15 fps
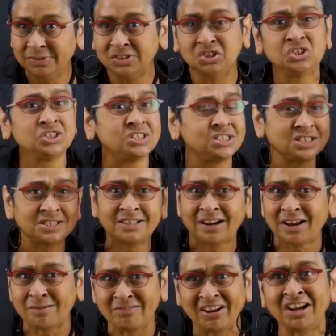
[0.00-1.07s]
just as there
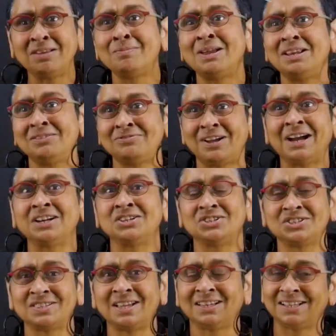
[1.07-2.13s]
are very many
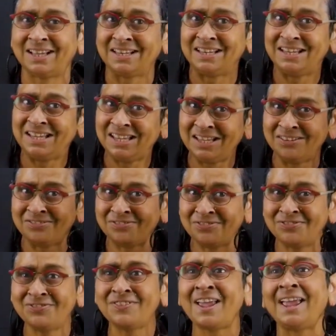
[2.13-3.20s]
factors that can
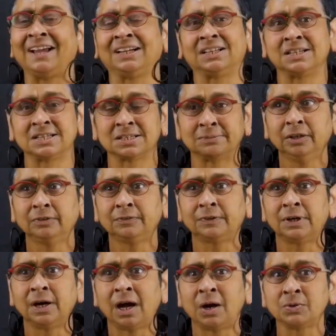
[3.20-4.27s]
affect
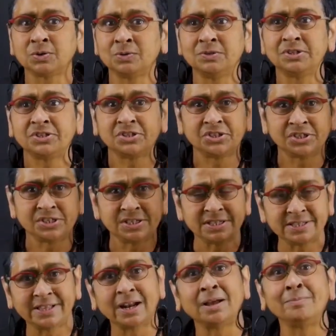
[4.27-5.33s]
for household decisions,
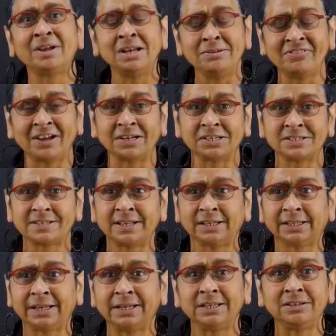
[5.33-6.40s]
there are many factors
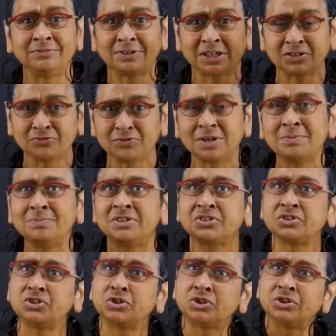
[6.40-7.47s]
that can affect firm
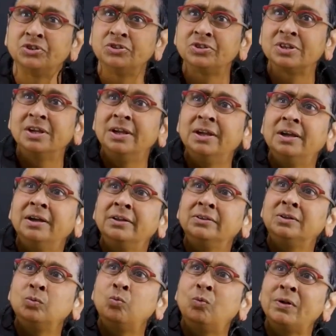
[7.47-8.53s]
decisions.
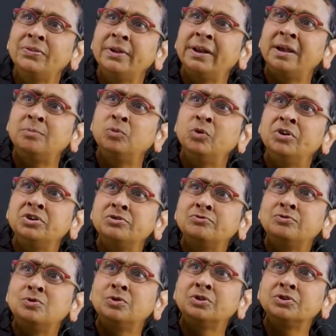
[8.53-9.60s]
The one that I'm going to
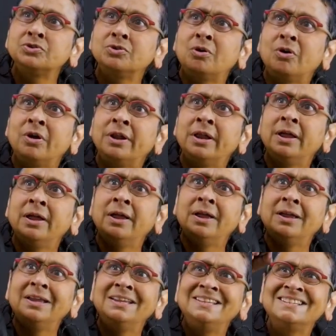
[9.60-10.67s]
focus on
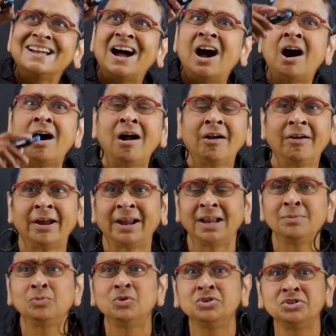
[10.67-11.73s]
is R, and
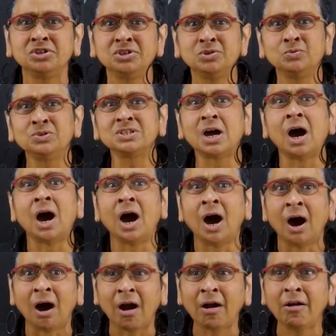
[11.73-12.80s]
I'm going to use
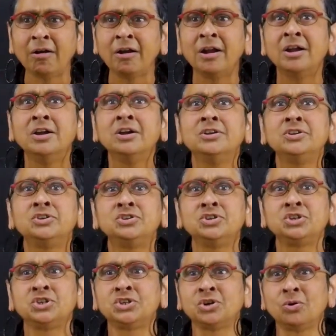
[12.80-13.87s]
R to
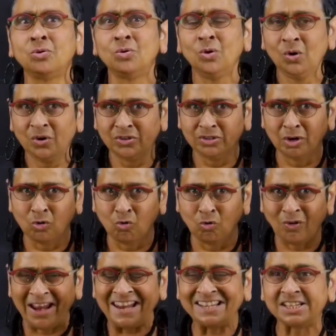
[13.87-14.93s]
show the
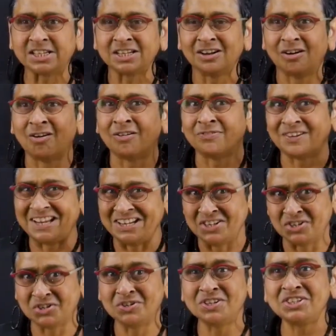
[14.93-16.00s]
rate of
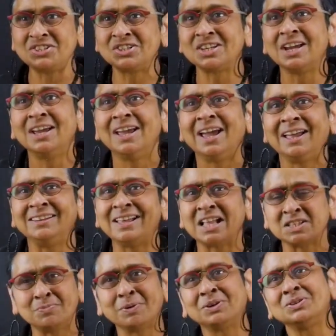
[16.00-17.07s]
interest, and
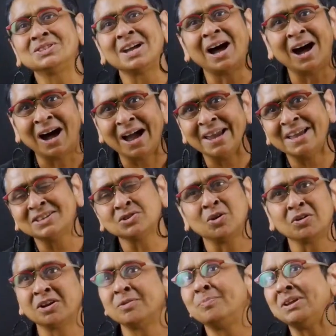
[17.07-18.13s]
that's because I has
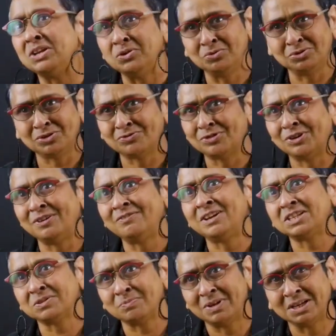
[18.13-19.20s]
already been used for
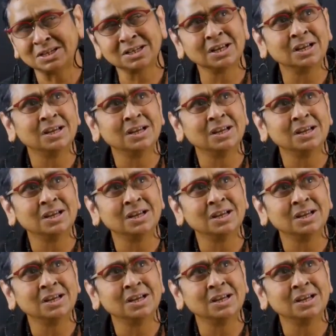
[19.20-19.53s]
investment.